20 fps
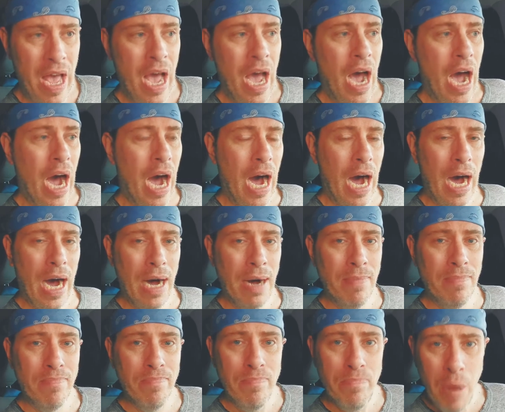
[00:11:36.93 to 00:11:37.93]

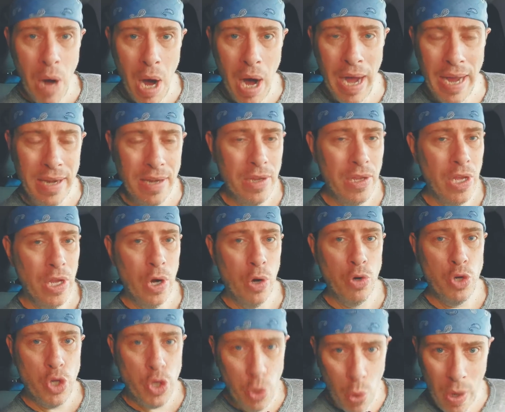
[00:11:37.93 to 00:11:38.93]
But, you know,
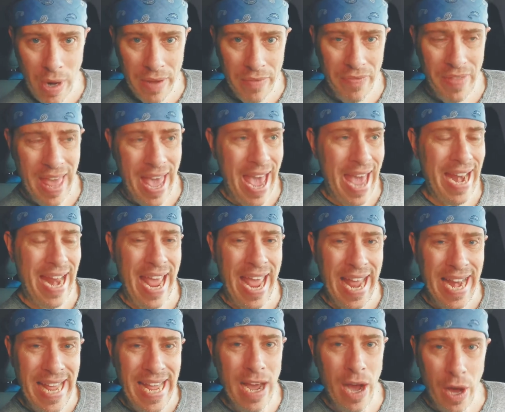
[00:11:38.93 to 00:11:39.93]
short of that,
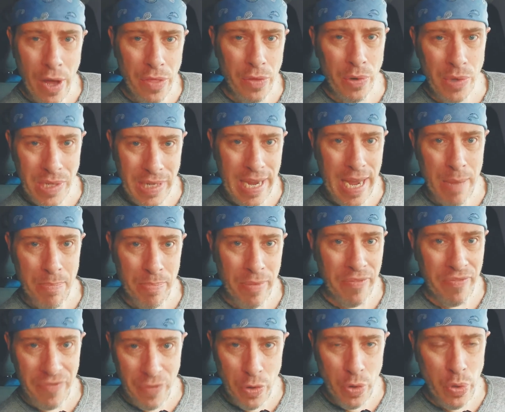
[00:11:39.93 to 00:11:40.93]
any other type of
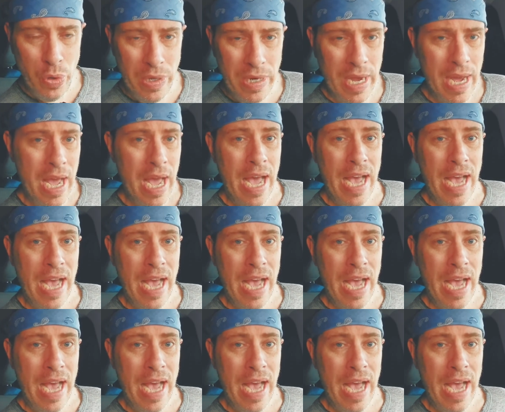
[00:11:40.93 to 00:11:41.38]
food,